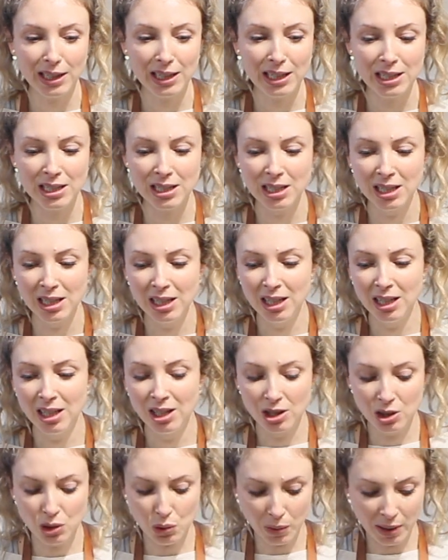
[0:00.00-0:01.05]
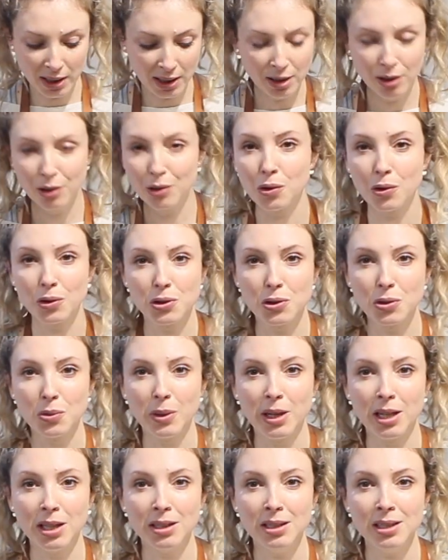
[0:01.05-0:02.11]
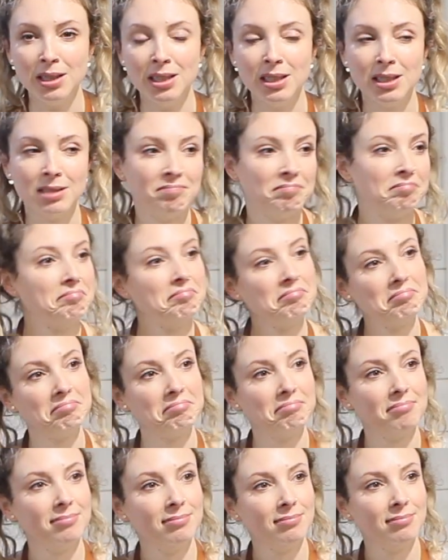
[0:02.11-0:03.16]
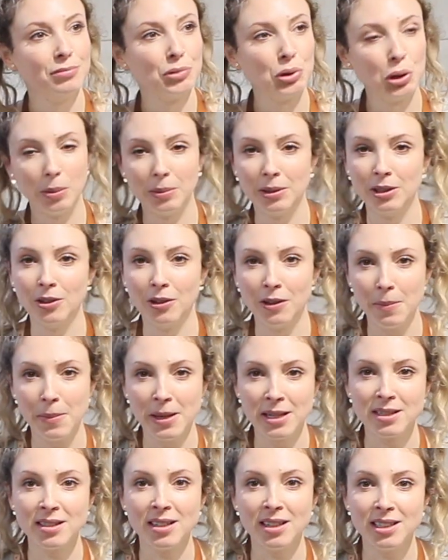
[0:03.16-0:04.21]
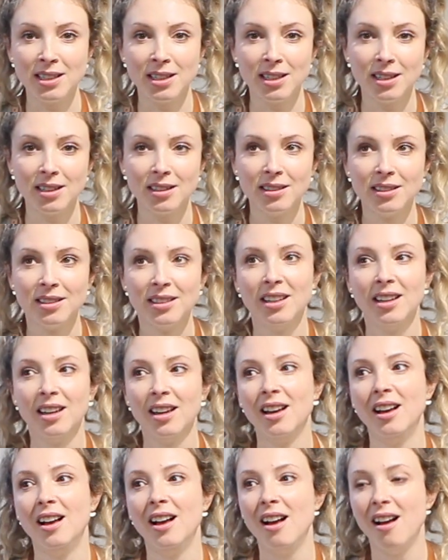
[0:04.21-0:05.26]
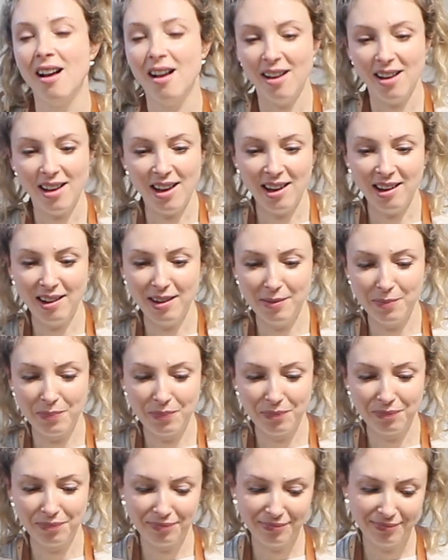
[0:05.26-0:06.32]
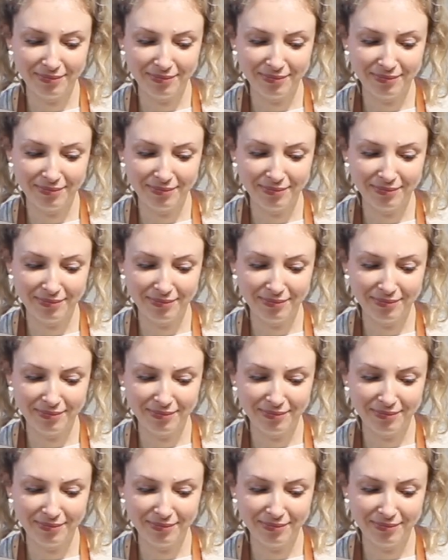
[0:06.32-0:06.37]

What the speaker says: lead trailing across your wheel. Probably not the best idea. Yeah,